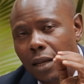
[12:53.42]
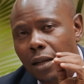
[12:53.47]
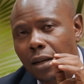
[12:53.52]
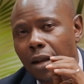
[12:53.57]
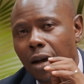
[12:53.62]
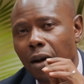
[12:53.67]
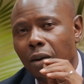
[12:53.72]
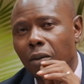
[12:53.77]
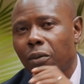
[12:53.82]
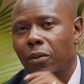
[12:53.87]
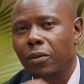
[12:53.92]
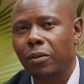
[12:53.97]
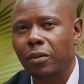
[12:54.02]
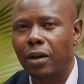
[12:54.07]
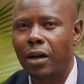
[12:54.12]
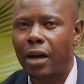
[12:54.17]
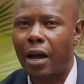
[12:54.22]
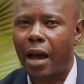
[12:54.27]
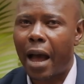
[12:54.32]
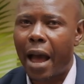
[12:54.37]
Now,
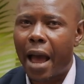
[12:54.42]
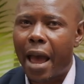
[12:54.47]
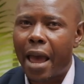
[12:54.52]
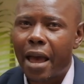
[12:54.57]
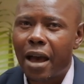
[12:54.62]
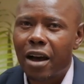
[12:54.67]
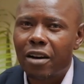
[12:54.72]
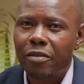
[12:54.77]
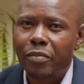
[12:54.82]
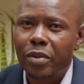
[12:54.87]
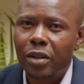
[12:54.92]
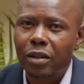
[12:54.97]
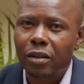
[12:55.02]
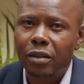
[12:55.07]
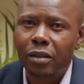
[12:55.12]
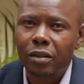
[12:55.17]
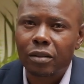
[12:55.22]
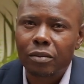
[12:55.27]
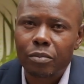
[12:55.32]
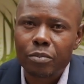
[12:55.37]
I have
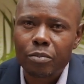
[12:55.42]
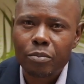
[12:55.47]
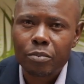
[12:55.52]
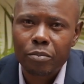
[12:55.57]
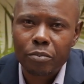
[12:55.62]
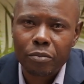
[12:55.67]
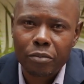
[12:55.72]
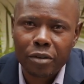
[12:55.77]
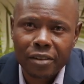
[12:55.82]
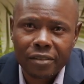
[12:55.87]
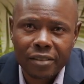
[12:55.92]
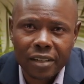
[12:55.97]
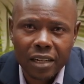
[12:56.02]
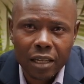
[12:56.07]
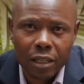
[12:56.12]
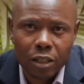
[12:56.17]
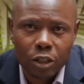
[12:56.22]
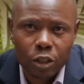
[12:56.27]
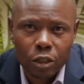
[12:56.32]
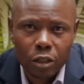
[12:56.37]
been
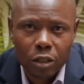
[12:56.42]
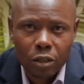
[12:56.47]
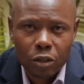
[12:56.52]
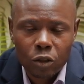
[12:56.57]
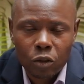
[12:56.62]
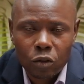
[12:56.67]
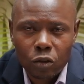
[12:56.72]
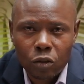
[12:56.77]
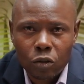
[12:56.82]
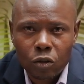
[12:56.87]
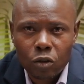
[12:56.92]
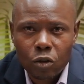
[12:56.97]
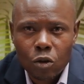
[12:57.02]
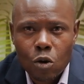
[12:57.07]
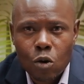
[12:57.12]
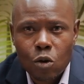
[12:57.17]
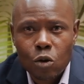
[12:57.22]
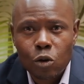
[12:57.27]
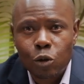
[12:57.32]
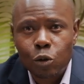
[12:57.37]
privileged
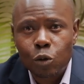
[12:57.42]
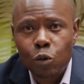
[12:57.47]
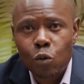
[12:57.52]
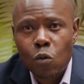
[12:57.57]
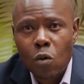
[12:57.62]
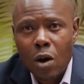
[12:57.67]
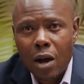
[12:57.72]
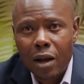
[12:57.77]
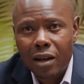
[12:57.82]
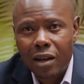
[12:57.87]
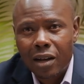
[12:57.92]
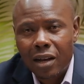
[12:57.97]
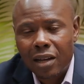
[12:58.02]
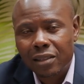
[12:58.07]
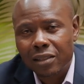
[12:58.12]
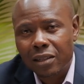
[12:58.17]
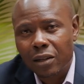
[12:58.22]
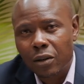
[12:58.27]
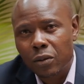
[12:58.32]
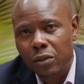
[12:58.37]
to work
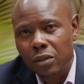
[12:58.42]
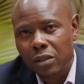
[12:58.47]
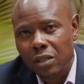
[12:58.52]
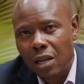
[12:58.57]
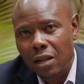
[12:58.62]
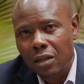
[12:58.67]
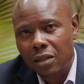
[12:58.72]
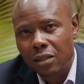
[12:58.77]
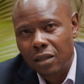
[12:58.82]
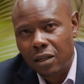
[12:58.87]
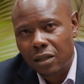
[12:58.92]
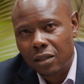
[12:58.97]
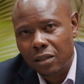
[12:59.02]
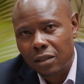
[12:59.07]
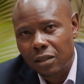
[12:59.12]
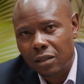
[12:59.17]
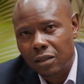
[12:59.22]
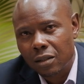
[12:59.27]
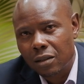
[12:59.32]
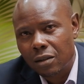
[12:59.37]
as a consultant
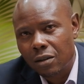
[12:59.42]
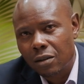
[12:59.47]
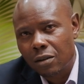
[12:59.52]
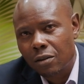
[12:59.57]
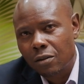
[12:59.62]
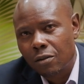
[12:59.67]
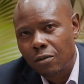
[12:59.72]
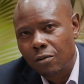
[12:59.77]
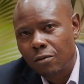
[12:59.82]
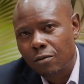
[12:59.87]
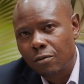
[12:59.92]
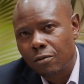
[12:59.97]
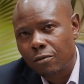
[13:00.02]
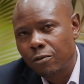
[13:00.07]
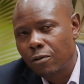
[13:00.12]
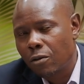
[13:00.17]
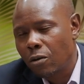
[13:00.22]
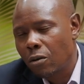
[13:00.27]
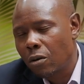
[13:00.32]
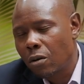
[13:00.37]

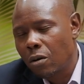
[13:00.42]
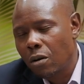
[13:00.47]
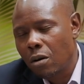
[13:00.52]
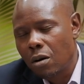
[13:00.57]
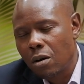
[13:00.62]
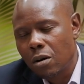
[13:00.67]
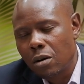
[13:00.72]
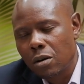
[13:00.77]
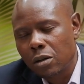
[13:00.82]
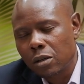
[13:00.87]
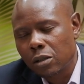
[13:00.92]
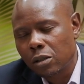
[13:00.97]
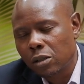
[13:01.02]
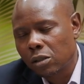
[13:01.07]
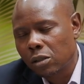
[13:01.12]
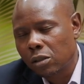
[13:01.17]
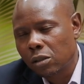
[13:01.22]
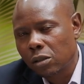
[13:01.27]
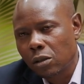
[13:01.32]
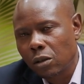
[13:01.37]
for all
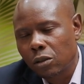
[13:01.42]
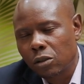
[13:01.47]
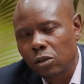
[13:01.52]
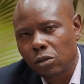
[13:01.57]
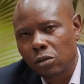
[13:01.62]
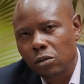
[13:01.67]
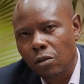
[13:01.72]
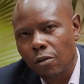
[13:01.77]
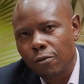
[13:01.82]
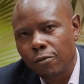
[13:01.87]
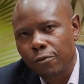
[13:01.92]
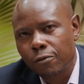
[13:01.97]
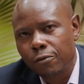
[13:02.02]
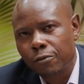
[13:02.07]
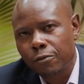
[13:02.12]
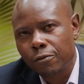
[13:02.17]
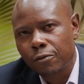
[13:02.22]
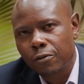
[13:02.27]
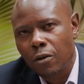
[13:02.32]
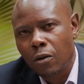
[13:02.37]
sorts of
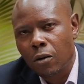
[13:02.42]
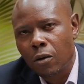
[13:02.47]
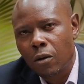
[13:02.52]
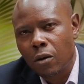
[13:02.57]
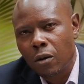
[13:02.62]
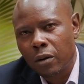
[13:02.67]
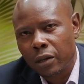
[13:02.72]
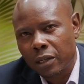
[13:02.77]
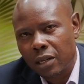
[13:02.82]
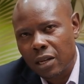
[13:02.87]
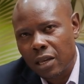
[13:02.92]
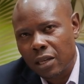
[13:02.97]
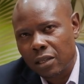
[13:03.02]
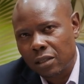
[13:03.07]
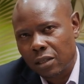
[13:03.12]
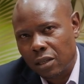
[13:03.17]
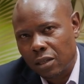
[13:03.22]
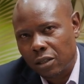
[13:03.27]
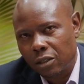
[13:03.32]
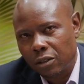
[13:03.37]

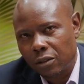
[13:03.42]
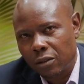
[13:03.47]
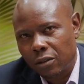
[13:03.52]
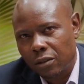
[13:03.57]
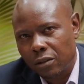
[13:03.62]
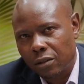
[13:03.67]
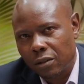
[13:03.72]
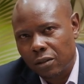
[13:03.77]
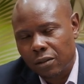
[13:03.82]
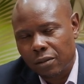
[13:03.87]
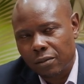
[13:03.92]
organizations